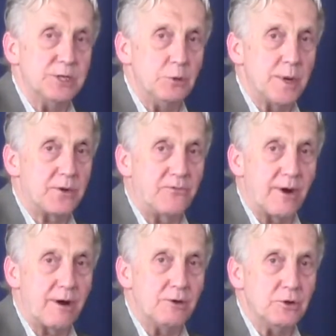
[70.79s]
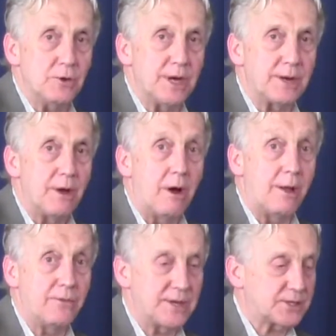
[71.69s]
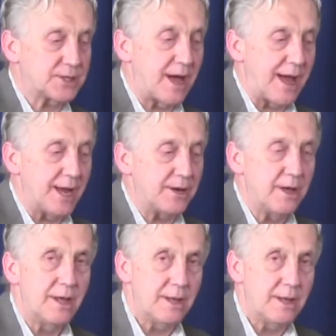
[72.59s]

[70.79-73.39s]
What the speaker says: humidifier unit on this side,